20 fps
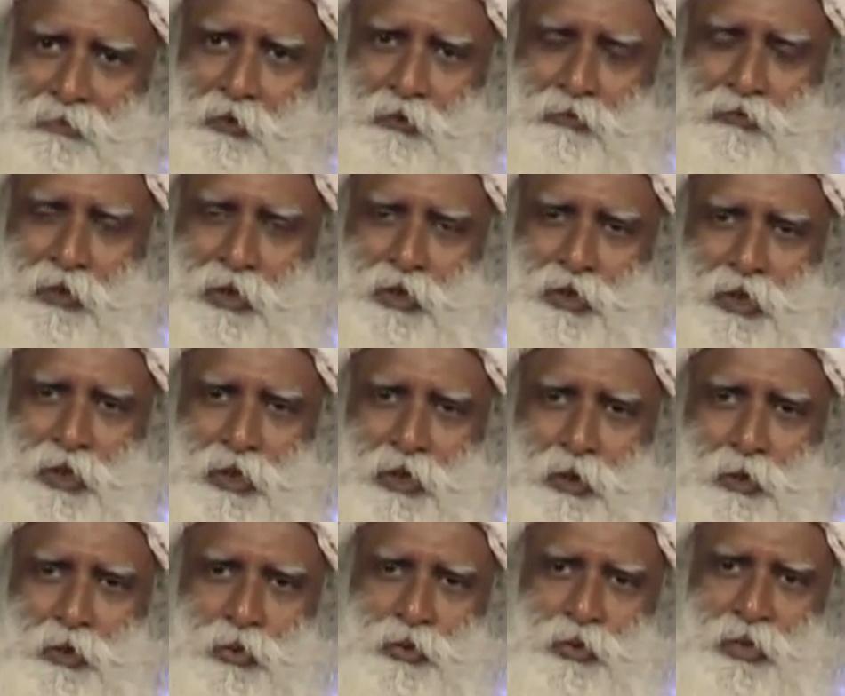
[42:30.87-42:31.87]
To function
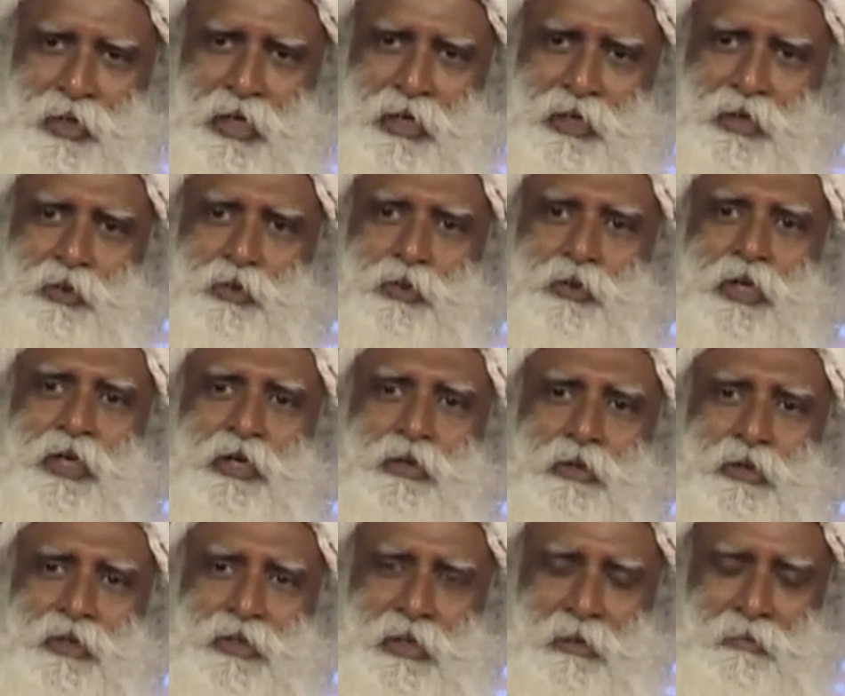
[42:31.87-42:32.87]
in the society, you
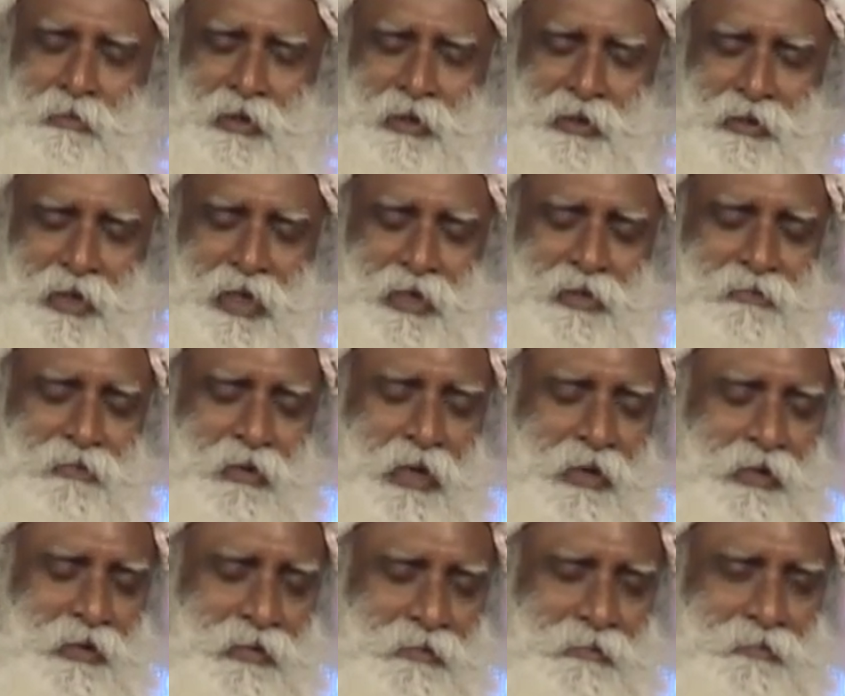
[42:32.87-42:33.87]
take on something, that's
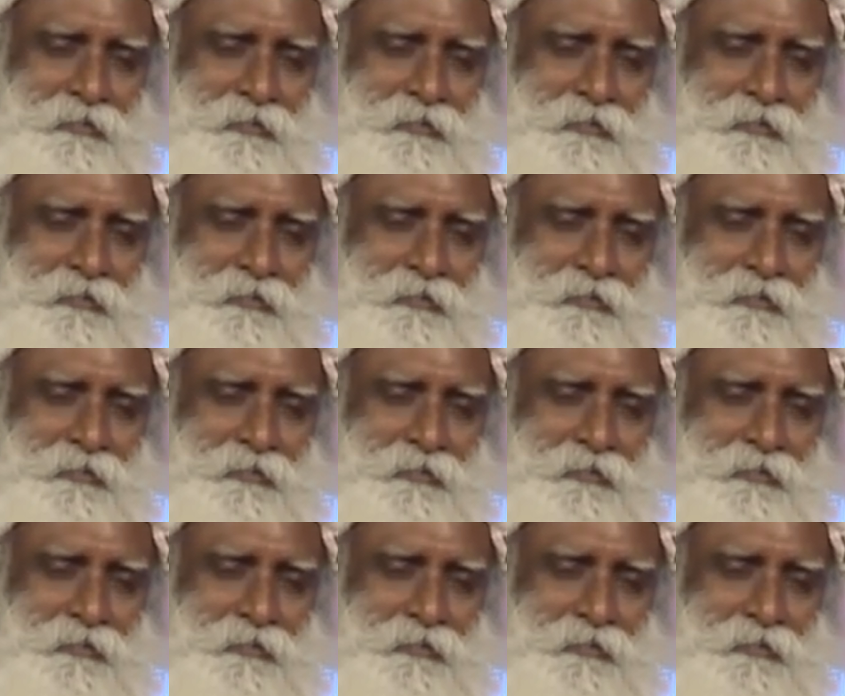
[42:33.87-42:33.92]
fine.